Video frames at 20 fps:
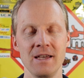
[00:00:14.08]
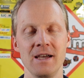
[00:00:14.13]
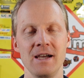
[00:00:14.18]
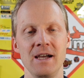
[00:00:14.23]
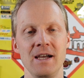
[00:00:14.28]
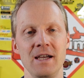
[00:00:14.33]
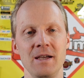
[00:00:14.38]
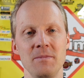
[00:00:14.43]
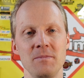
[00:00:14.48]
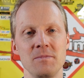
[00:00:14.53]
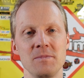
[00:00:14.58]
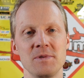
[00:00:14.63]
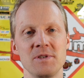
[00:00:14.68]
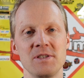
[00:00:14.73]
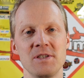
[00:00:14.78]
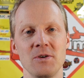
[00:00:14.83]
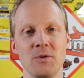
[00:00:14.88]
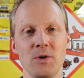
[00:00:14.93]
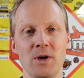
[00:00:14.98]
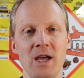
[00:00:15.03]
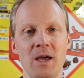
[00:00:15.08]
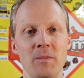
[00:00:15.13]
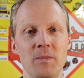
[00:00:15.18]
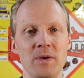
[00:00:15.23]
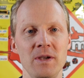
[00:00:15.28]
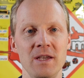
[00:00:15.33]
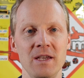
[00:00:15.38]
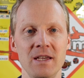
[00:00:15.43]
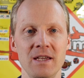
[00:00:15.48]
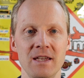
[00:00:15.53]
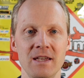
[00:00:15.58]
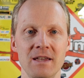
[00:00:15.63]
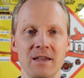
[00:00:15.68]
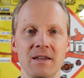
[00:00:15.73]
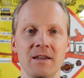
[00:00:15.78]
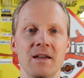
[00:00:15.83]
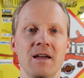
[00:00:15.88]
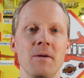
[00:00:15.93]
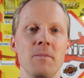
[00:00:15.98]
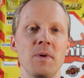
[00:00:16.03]
I'm so
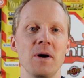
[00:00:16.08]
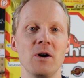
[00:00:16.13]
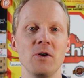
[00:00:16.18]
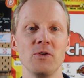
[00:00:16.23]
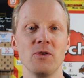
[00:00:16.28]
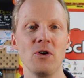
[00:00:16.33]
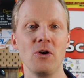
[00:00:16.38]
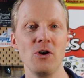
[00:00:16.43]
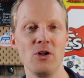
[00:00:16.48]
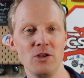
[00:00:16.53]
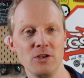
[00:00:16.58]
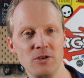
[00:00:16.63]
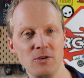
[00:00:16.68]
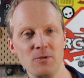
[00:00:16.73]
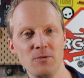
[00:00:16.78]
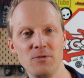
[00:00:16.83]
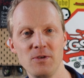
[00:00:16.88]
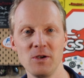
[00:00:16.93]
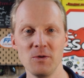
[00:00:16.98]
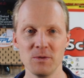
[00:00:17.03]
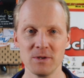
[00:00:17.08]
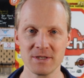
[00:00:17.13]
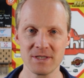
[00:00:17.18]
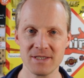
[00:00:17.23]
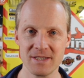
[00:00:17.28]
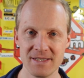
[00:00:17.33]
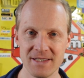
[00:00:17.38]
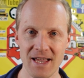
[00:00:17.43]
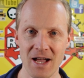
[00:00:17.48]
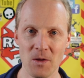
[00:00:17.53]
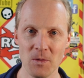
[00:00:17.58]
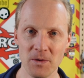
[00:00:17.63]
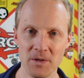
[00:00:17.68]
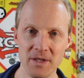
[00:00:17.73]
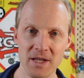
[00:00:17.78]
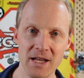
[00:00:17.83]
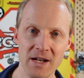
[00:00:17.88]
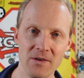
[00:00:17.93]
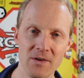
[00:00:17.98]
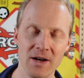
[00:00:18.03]
happy about all you viewers out
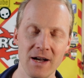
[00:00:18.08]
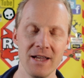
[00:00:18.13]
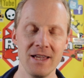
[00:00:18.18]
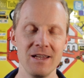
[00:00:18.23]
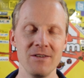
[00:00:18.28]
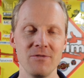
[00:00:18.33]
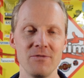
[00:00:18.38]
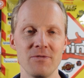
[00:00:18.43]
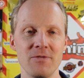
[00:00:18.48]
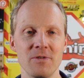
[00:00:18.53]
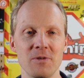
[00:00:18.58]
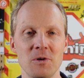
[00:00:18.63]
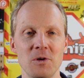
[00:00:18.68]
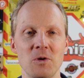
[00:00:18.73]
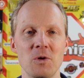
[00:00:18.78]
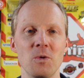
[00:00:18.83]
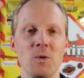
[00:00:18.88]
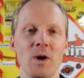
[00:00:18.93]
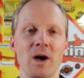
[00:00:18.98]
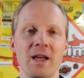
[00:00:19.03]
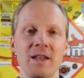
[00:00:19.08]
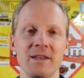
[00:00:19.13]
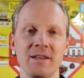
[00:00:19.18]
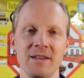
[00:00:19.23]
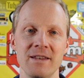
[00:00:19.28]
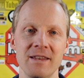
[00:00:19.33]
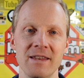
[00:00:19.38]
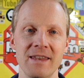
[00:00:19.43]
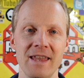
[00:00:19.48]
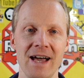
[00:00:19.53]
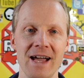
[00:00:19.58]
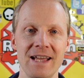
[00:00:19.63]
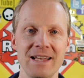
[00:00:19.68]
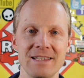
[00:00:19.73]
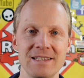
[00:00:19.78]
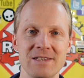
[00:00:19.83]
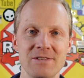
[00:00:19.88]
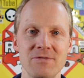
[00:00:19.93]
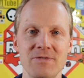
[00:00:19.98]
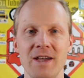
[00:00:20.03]
there. I have quite a
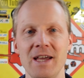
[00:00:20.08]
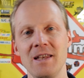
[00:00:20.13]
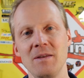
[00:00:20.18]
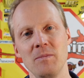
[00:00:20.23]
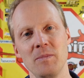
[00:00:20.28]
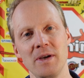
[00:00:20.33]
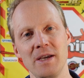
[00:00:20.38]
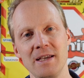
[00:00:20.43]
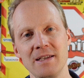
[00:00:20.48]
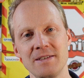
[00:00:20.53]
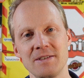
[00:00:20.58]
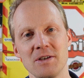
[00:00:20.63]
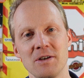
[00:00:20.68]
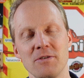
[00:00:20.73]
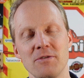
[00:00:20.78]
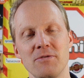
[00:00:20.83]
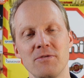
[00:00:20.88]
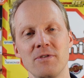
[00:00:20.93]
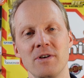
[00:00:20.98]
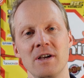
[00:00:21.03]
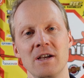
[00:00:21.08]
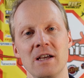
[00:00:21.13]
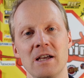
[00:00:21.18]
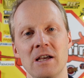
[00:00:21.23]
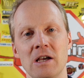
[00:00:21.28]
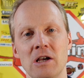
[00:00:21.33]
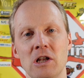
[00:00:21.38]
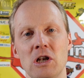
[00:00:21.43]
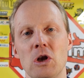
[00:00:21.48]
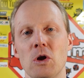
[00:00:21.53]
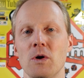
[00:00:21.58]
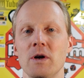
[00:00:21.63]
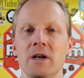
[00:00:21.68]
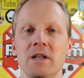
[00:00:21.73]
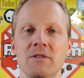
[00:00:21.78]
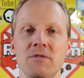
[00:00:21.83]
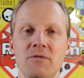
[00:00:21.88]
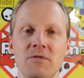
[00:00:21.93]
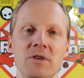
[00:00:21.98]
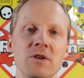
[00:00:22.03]
nice fan base of
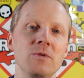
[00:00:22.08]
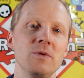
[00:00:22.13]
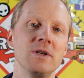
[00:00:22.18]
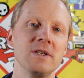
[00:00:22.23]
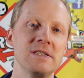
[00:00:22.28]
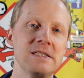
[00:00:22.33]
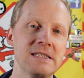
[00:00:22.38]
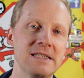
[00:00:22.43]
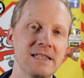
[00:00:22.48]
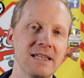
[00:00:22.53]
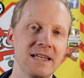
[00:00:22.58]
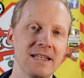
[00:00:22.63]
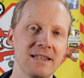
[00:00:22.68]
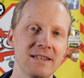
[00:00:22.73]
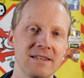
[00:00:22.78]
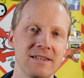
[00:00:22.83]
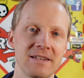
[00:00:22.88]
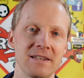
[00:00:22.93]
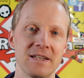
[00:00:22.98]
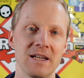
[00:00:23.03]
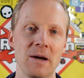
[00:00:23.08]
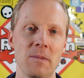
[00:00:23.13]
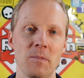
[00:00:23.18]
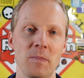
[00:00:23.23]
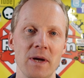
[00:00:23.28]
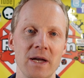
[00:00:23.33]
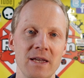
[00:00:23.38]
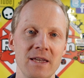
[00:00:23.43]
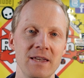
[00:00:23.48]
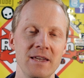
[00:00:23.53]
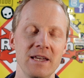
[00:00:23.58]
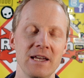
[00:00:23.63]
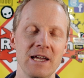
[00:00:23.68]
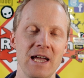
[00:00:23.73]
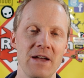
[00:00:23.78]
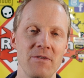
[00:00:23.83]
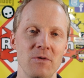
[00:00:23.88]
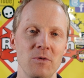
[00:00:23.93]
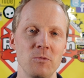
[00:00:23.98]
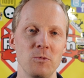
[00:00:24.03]
loyal viewers that come back here
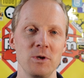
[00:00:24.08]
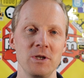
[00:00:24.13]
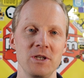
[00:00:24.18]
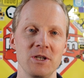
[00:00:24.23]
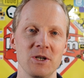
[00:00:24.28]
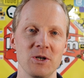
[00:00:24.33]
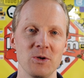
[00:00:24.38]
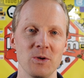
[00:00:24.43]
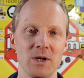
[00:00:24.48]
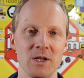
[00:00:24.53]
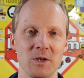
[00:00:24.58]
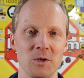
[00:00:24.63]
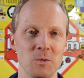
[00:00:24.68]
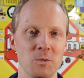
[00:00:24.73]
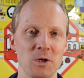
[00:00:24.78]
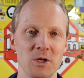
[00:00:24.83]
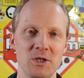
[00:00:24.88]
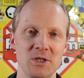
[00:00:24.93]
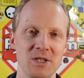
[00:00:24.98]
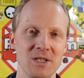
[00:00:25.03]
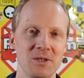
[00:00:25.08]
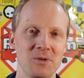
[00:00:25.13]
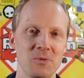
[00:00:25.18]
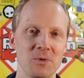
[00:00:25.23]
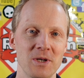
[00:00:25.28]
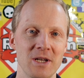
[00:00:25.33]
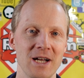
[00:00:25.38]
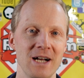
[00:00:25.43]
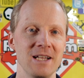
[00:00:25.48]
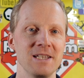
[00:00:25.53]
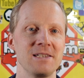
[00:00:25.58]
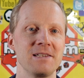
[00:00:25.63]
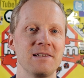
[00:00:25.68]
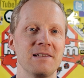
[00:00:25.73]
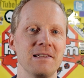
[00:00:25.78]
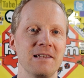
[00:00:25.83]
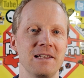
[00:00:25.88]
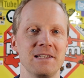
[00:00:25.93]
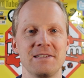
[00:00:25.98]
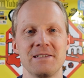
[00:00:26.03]
every video and watch it
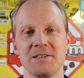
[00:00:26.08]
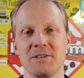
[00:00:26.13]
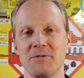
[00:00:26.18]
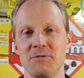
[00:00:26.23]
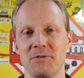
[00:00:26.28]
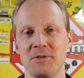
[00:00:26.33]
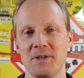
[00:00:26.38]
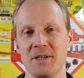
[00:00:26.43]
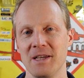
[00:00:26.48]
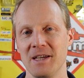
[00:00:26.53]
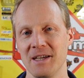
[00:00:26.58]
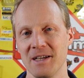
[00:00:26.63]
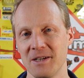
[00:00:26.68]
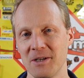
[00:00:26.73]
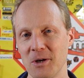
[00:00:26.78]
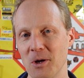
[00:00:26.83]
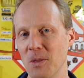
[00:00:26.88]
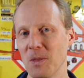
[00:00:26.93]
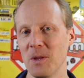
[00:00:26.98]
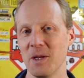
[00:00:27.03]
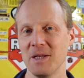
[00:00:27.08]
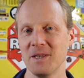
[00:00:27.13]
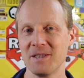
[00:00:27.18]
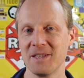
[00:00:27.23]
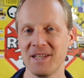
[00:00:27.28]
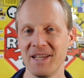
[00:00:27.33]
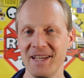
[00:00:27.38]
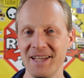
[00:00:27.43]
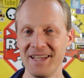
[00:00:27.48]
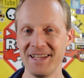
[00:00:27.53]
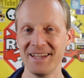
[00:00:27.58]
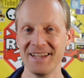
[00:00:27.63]
regardless of the content.